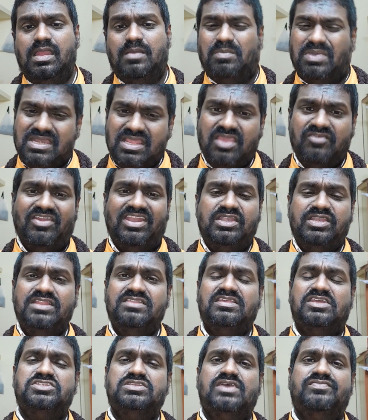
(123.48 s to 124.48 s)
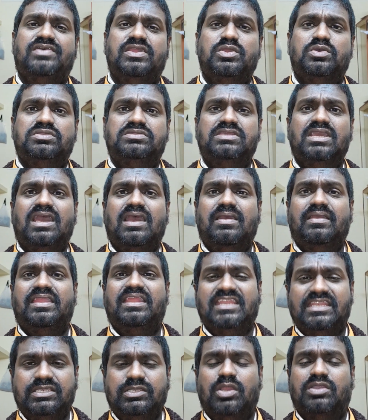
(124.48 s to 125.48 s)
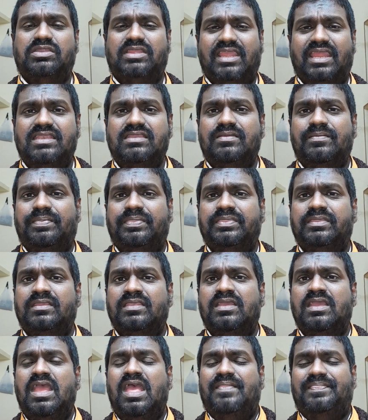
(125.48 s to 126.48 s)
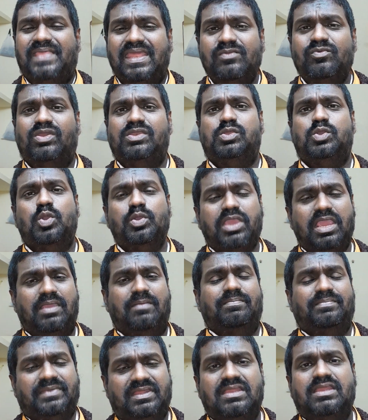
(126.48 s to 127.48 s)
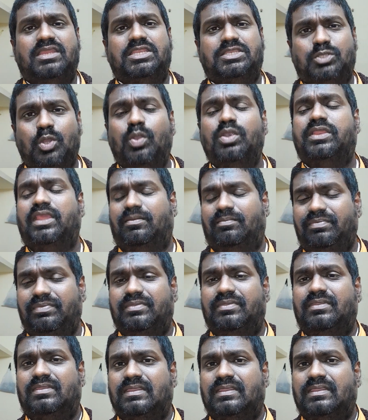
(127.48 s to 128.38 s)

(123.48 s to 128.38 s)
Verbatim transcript: But he went in search of Ayodhya, he did not get. Then one yogi told him,